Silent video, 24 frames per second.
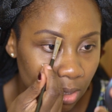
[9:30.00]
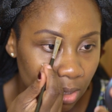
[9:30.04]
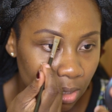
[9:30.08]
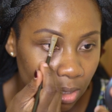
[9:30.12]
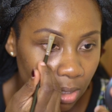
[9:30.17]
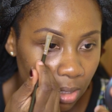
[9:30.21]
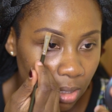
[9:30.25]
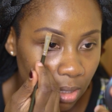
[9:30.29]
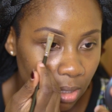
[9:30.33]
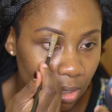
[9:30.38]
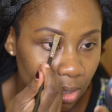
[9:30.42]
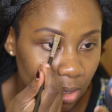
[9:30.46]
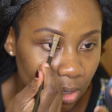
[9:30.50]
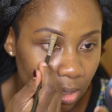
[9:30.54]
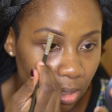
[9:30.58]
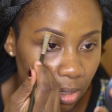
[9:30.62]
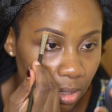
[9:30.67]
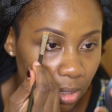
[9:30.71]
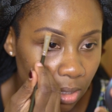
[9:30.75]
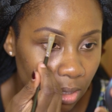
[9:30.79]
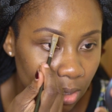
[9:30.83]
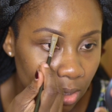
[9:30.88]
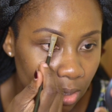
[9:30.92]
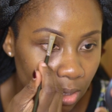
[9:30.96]

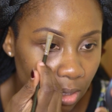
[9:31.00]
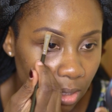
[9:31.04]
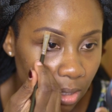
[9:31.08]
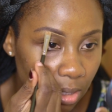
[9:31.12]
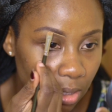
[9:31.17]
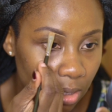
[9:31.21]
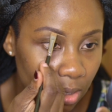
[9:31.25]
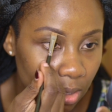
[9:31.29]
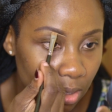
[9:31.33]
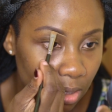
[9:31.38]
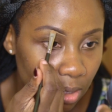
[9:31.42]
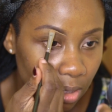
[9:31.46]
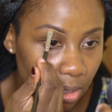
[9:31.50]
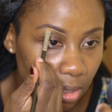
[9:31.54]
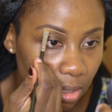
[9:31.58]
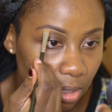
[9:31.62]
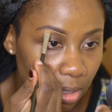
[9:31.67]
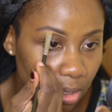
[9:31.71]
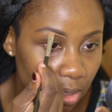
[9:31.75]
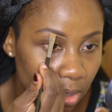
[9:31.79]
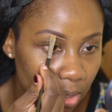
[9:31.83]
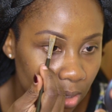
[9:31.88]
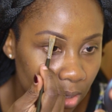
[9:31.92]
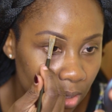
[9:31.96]

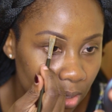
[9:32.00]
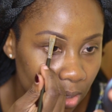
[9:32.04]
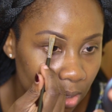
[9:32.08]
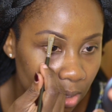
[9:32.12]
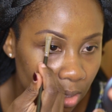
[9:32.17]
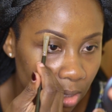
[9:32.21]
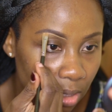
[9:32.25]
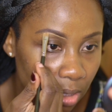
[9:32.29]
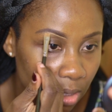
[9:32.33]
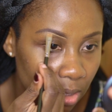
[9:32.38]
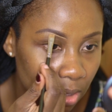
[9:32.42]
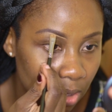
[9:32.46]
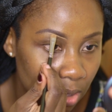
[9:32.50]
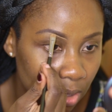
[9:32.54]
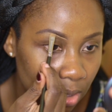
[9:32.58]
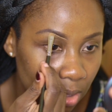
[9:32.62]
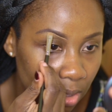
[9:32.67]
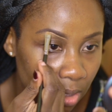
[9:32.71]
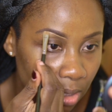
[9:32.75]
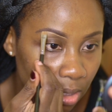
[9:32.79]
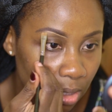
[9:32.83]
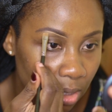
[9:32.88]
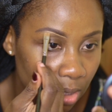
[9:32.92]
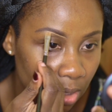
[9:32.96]

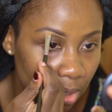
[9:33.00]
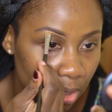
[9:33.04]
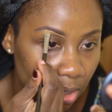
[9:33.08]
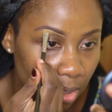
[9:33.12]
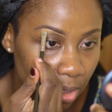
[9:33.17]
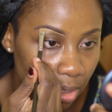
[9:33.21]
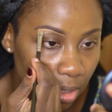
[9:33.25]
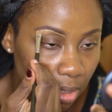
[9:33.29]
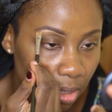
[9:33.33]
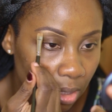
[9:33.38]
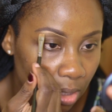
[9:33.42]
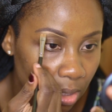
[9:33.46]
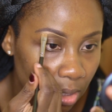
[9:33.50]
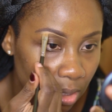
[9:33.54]
(no one is talking)